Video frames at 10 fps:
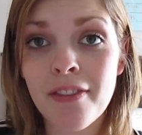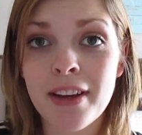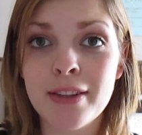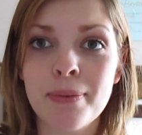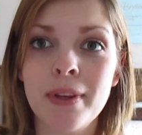
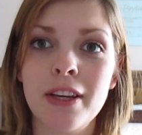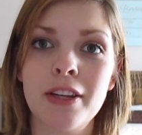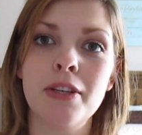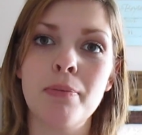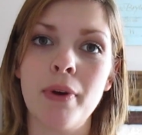It's really
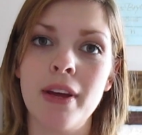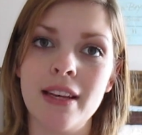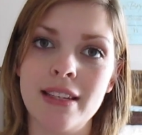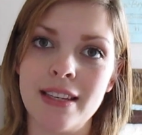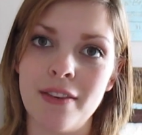good to put
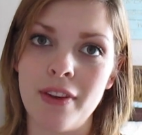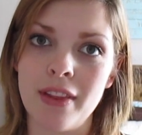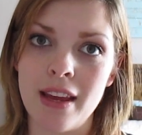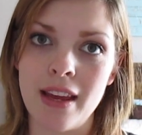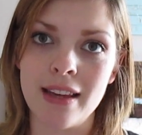into
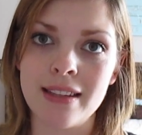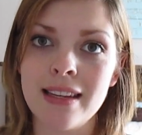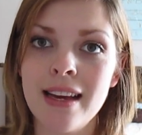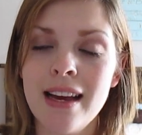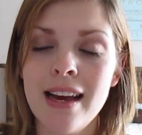different things.
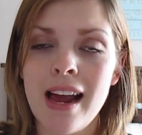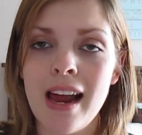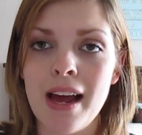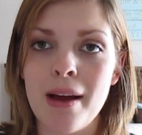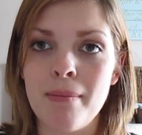
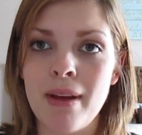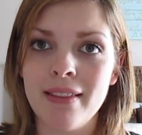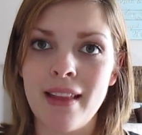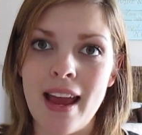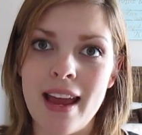
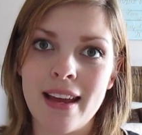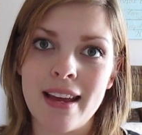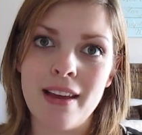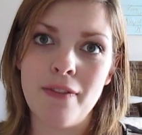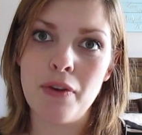like
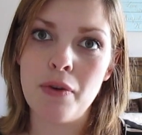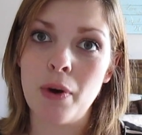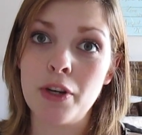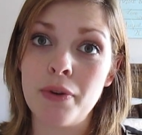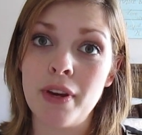if you
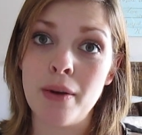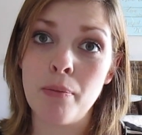are doing a